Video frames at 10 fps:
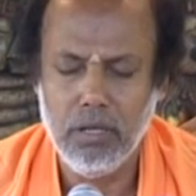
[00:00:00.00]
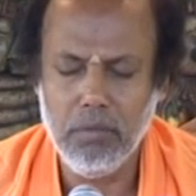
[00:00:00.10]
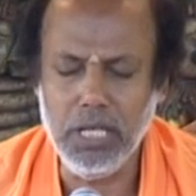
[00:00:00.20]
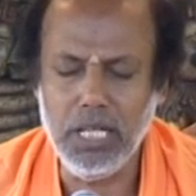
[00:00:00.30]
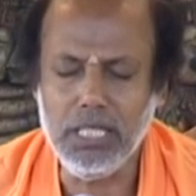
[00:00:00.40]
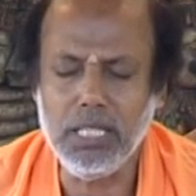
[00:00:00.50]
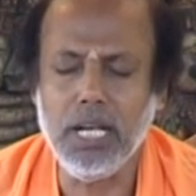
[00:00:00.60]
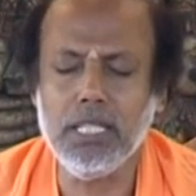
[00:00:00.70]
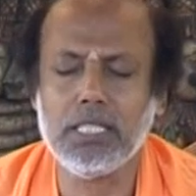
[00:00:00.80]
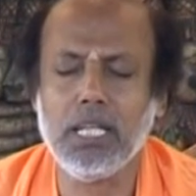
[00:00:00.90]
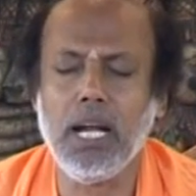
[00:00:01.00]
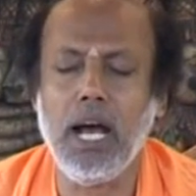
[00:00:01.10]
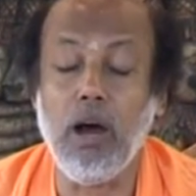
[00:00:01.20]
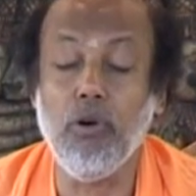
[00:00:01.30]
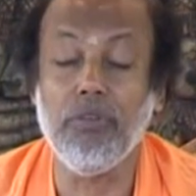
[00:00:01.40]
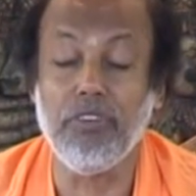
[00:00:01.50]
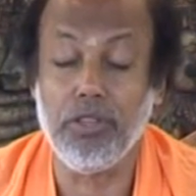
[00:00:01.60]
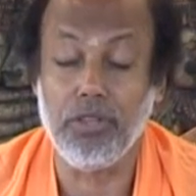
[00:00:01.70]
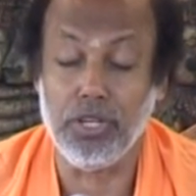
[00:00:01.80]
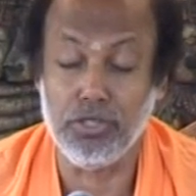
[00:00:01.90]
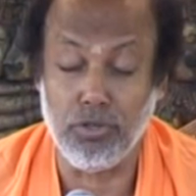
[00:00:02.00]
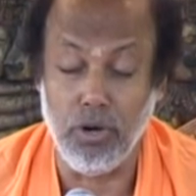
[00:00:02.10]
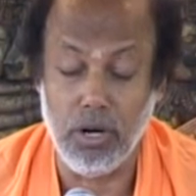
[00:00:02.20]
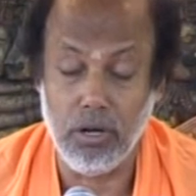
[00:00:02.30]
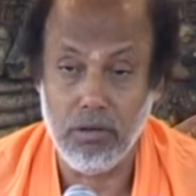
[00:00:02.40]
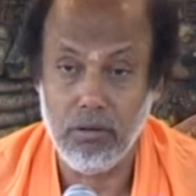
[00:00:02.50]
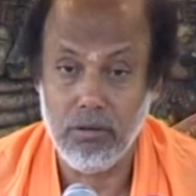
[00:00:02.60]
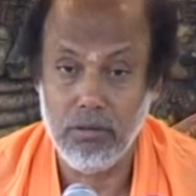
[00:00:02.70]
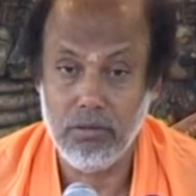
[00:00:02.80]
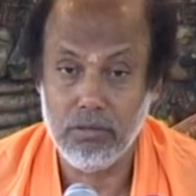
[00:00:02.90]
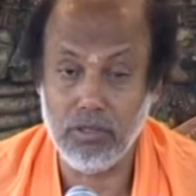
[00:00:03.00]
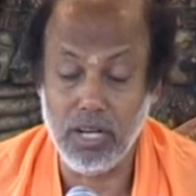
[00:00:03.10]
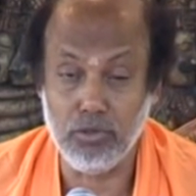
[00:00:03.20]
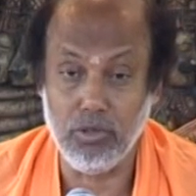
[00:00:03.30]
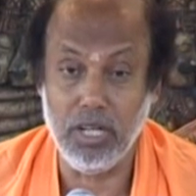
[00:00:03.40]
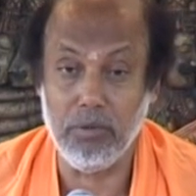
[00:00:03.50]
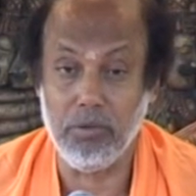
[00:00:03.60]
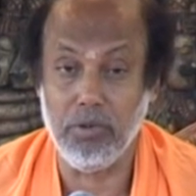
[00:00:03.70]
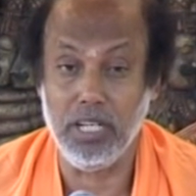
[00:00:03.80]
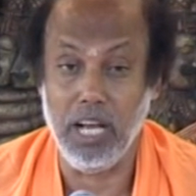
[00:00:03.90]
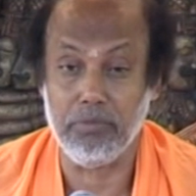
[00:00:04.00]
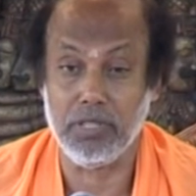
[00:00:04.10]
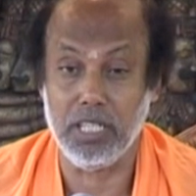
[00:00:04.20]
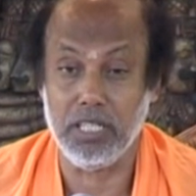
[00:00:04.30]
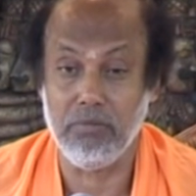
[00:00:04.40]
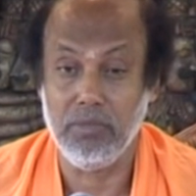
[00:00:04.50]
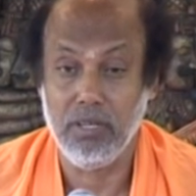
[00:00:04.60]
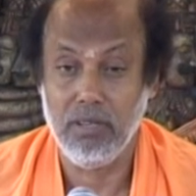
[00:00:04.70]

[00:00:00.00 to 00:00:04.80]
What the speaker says: But he doesn't understand how everything is God. So naturally everybody laughs at him.